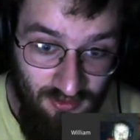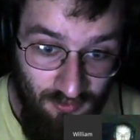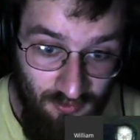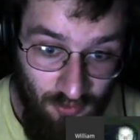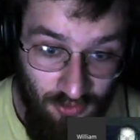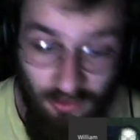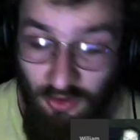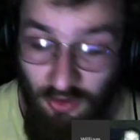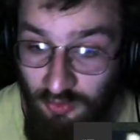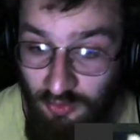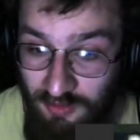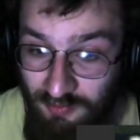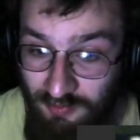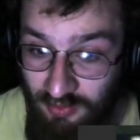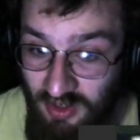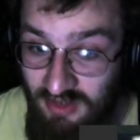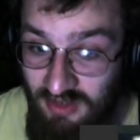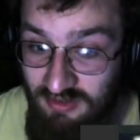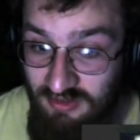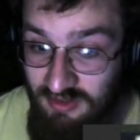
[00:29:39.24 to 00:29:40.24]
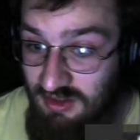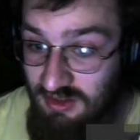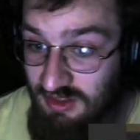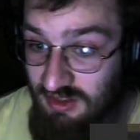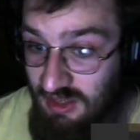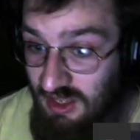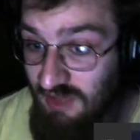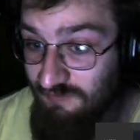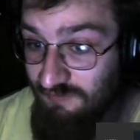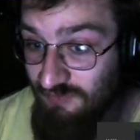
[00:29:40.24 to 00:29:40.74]
or they'll replace it
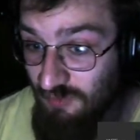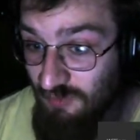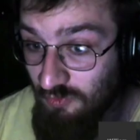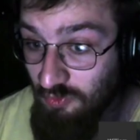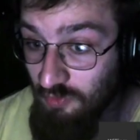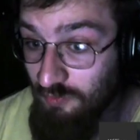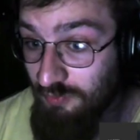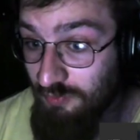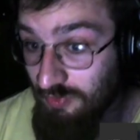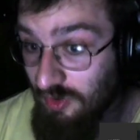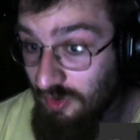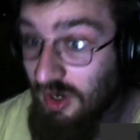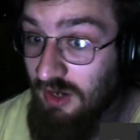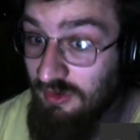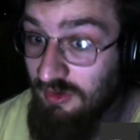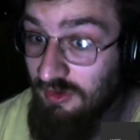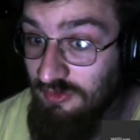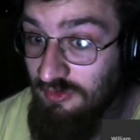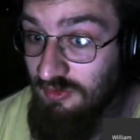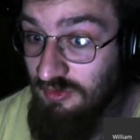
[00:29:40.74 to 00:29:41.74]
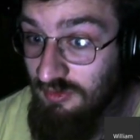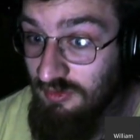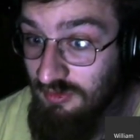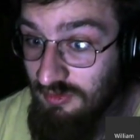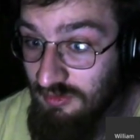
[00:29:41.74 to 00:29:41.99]
if the loop breaks.